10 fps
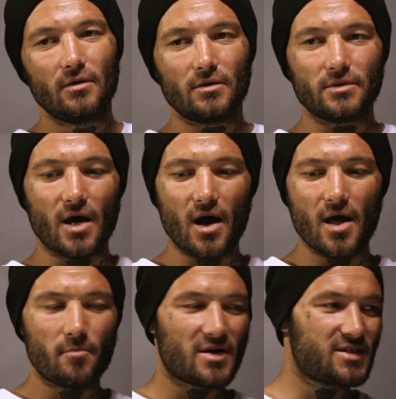Now,
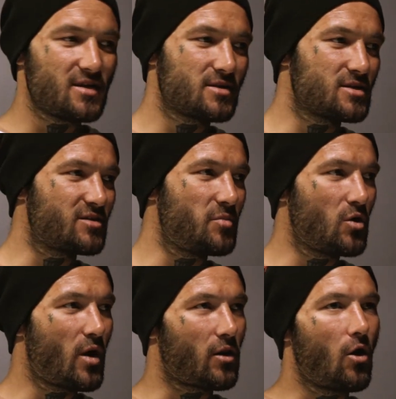and my sentences have been
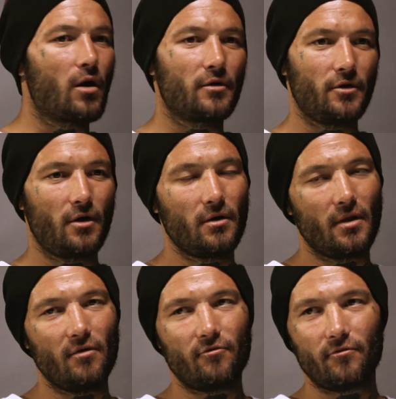quite long,
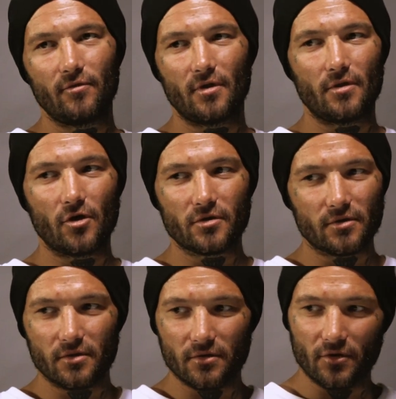you know,
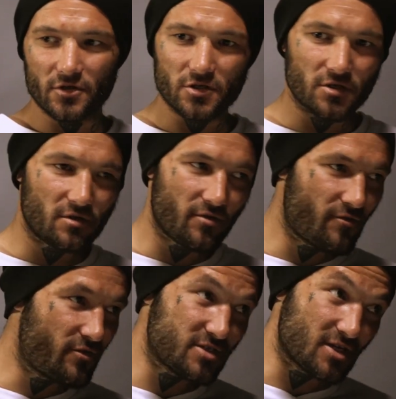not
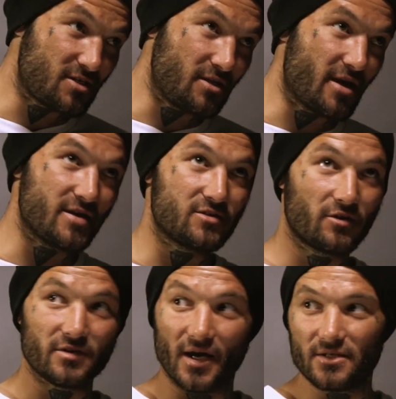60 days,
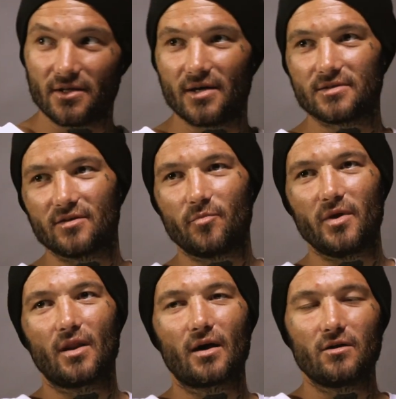not 90 days. It's
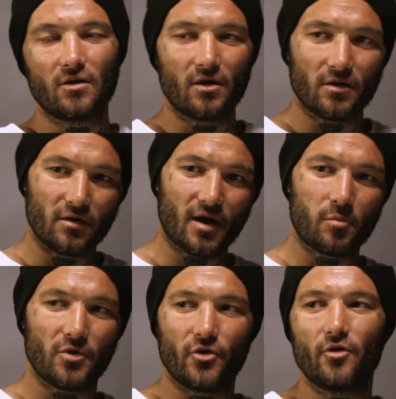been like, you know, a
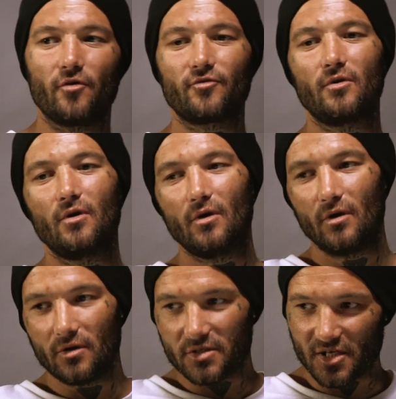couple of years,
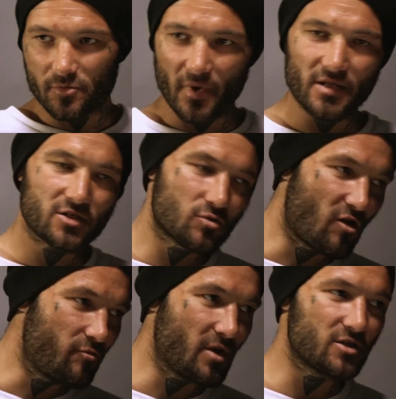6 months,
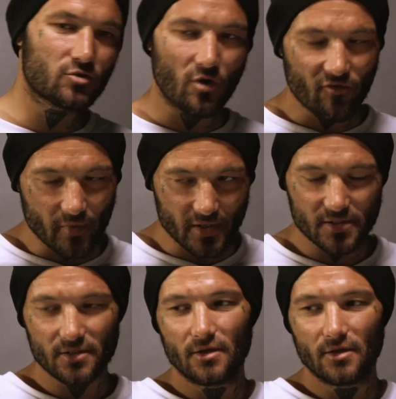12 months,